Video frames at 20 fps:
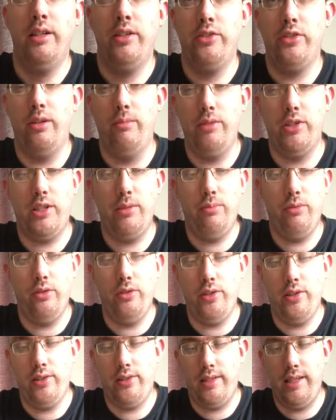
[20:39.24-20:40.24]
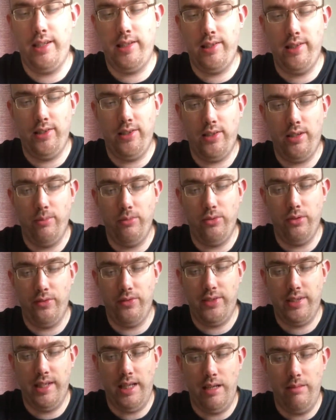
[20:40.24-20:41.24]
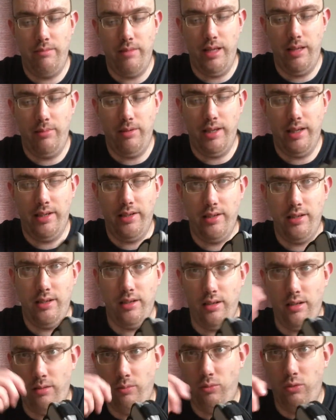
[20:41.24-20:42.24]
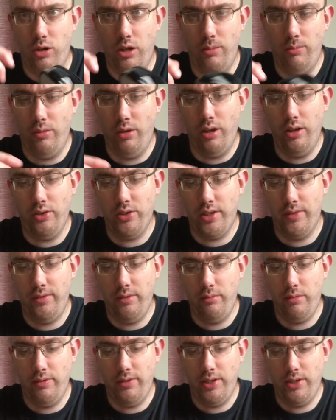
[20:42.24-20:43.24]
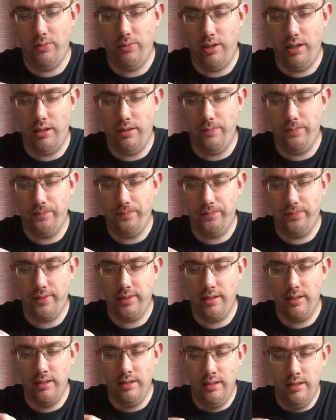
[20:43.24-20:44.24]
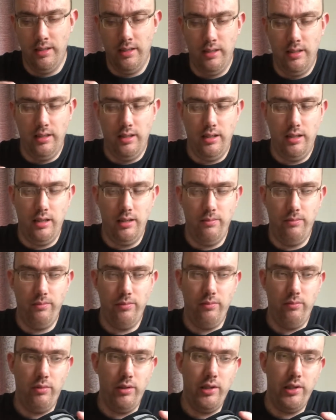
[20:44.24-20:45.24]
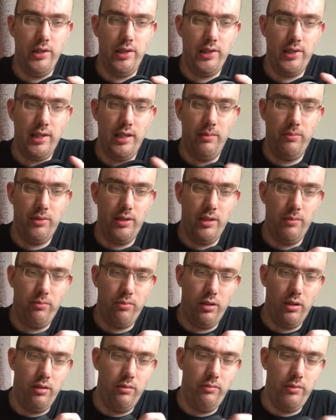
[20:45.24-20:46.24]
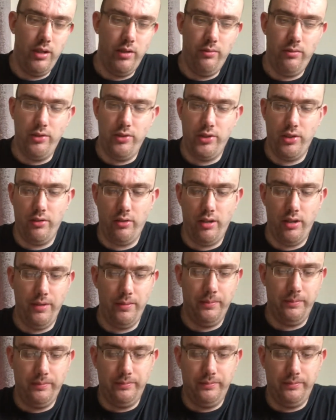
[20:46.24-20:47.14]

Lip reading: So I must have bought this in some sort of set, and maybe I had a worm light or something with it as well. One of the zips is broke, the other one's alright.